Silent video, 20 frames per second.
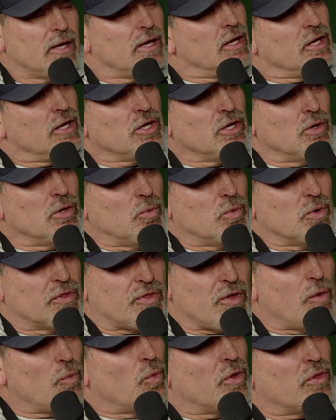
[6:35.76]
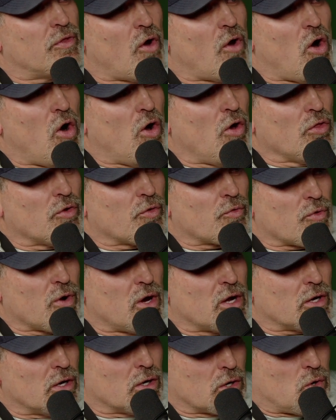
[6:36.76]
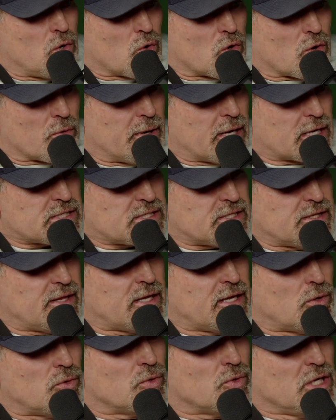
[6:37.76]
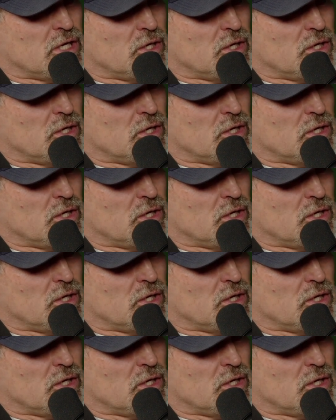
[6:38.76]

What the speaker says: with all the run on quarterbacks, and they don't need